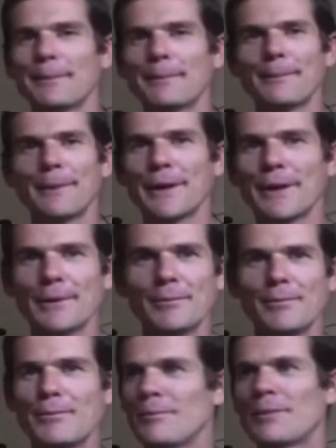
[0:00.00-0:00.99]
you know,
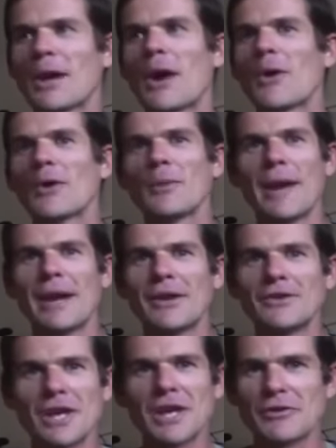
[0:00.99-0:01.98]
going to Ben
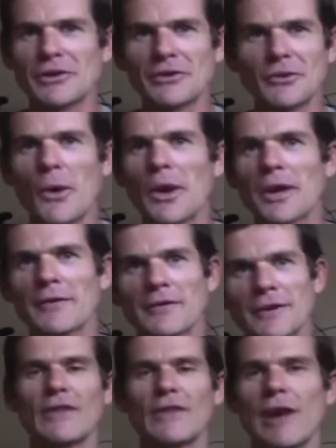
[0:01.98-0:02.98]
and Jerry's,
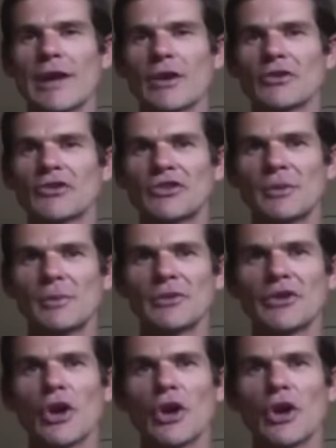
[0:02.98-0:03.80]
whatever, running on stimulants.